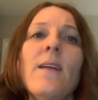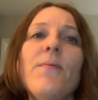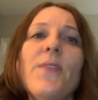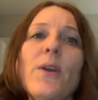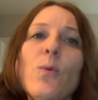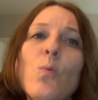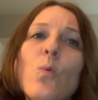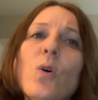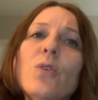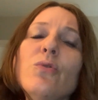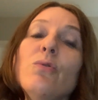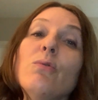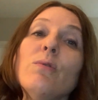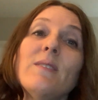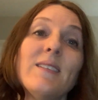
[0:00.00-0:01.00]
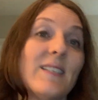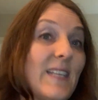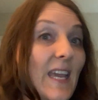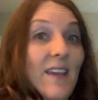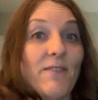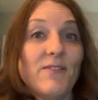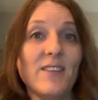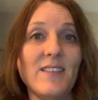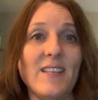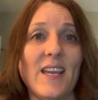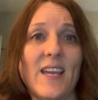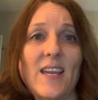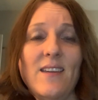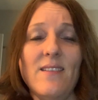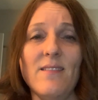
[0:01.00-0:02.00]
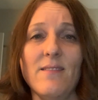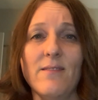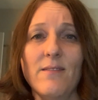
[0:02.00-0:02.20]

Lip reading: They want to save the day